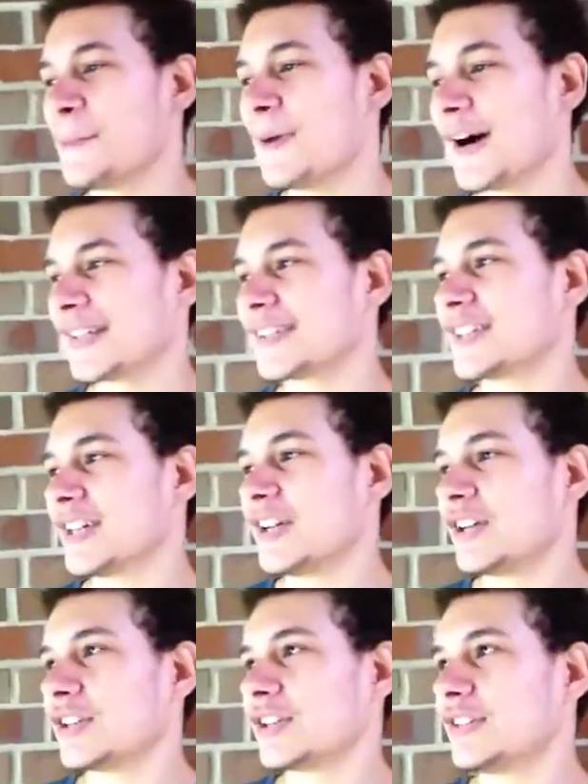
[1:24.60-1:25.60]
But
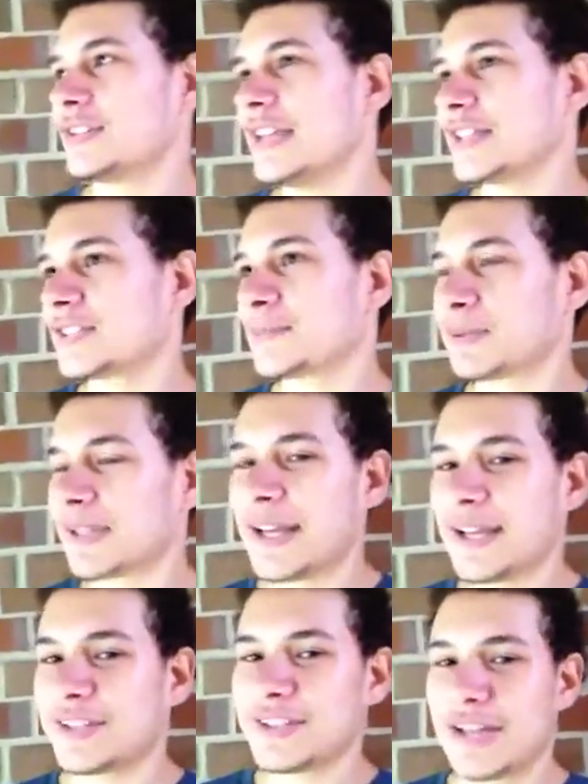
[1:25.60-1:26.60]
it's a
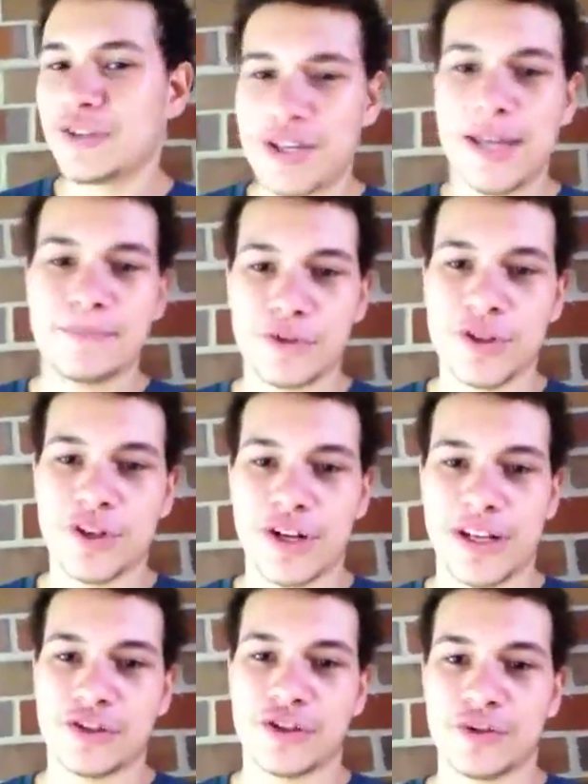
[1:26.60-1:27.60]
place that you keep
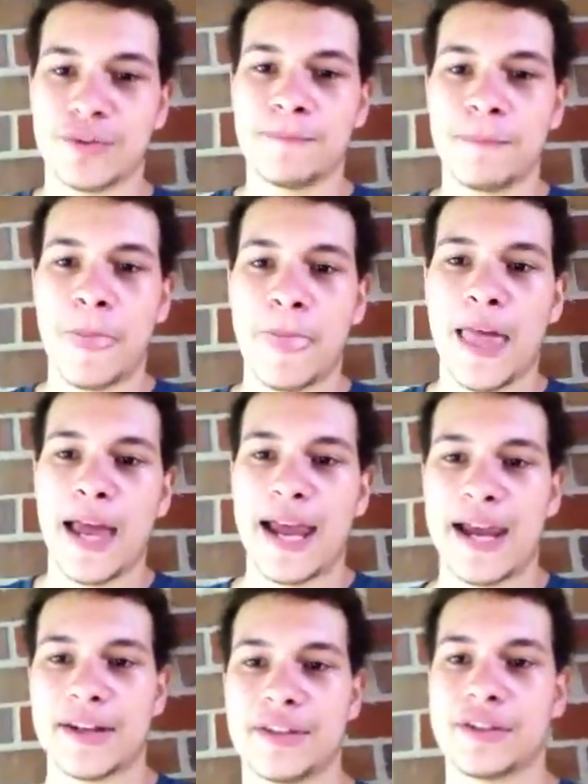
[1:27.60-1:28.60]
returning to.
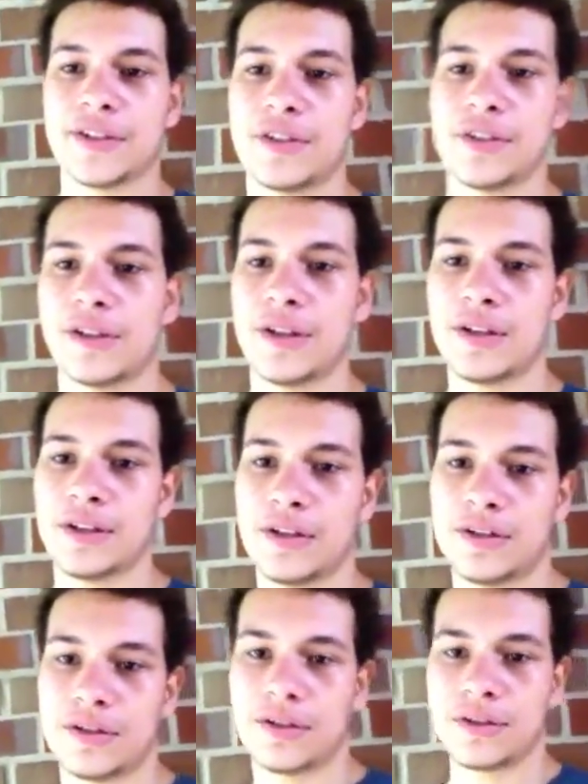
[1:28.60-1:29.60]
And
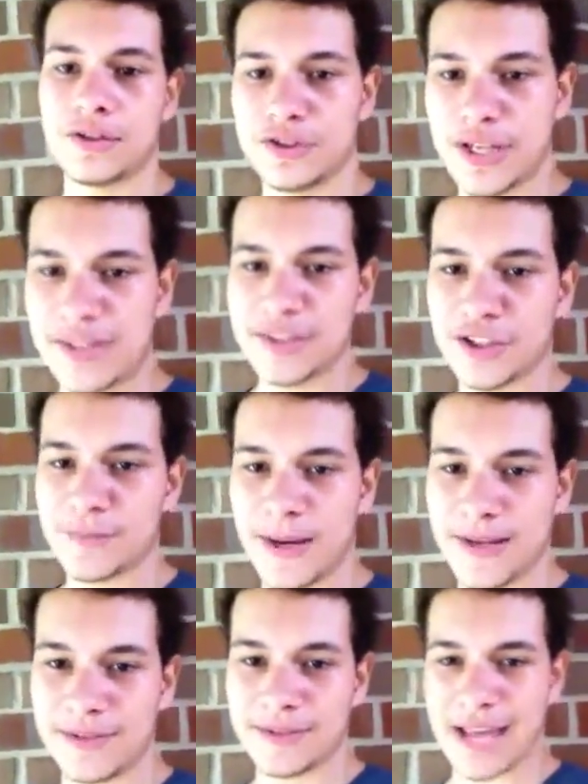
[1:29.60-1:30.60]
you tend to
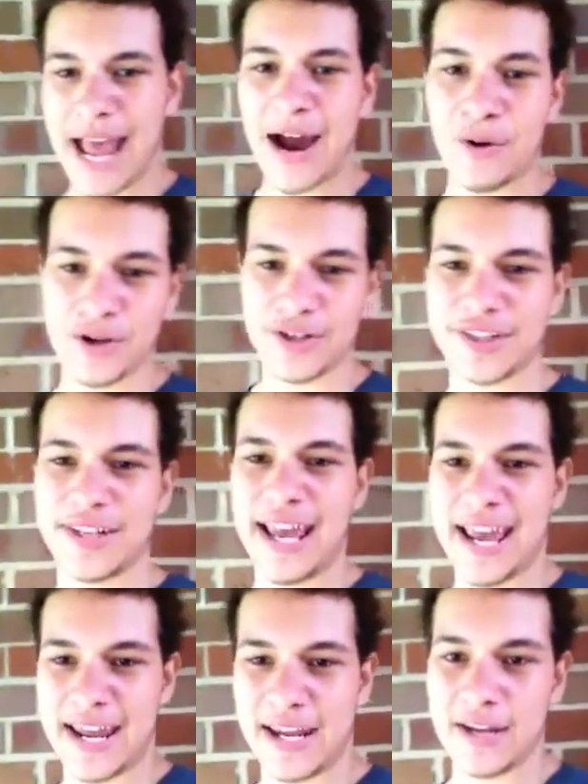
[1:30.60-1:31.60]
spend hours a
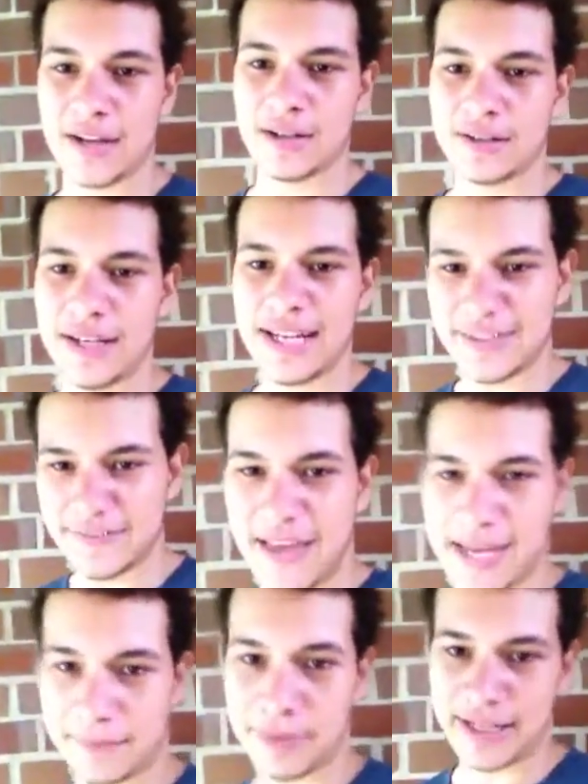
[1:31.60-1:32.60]
day in
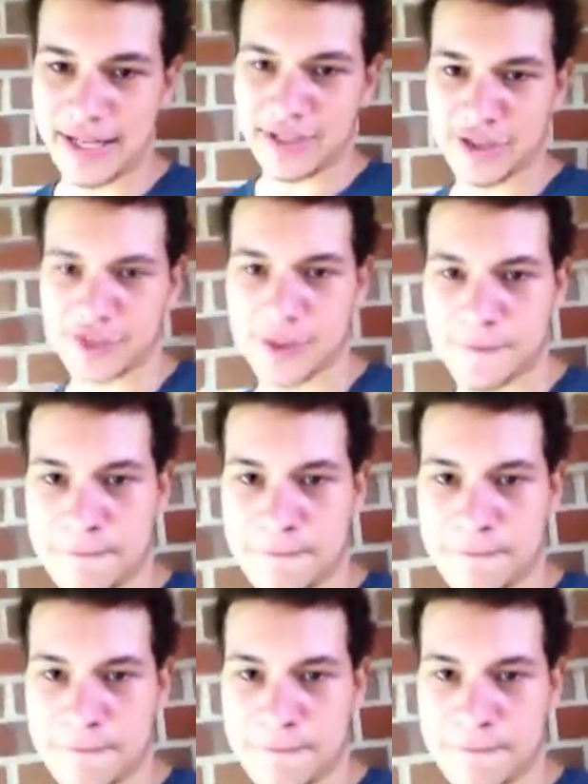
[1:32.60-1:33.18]
that place